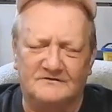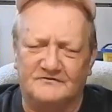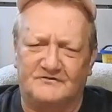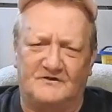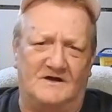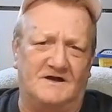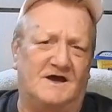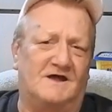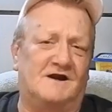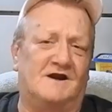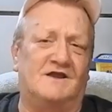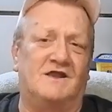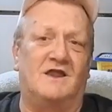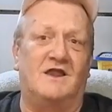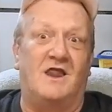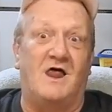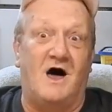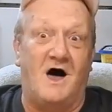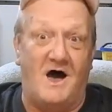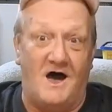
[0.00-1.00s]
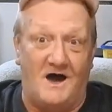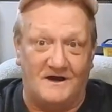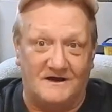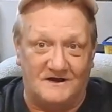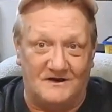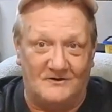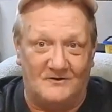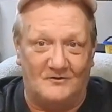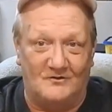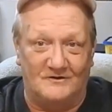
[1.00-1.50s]
So I got a
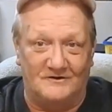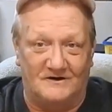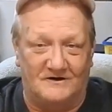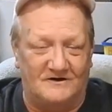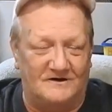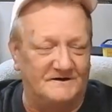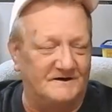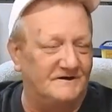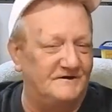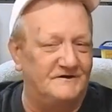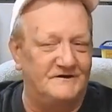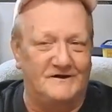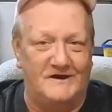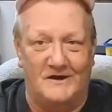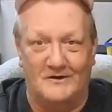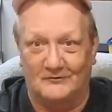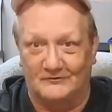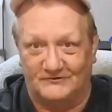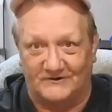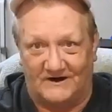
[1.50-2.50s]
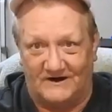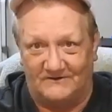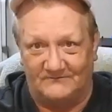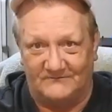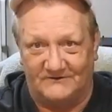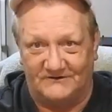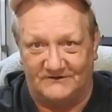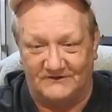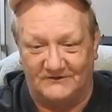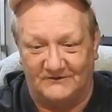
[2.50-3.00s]
lot going on and no
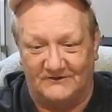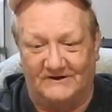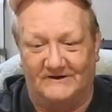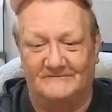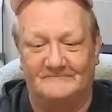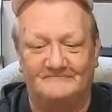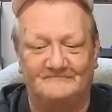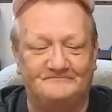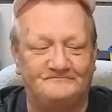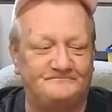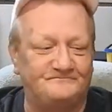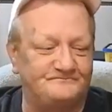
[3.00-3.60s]
time to do it.